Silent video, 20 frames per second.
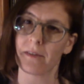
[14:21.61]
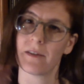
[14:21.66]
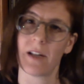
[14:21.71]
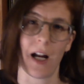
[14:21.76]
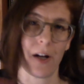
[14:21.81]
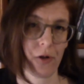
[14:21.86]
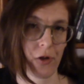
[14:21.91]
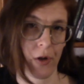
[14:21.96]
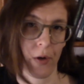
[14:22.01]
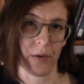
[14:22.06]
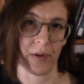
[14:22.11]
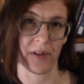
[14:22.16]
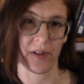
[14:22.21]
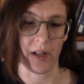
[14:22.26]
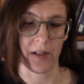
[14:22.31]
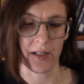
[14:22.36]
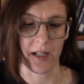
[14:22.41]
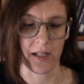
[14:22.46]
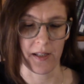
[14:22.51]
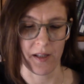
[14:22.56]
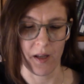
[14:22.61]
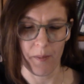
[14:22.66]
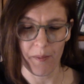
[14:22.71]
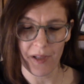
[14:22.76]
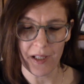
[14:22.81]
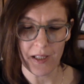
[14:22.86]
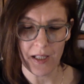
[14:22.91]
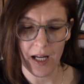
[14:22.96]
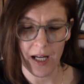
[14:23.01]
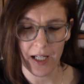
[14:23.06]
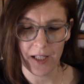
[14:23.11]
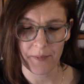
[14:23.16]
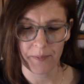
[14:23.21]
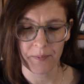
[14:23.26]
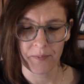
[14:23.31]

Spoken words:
I chose Sundays at midnight.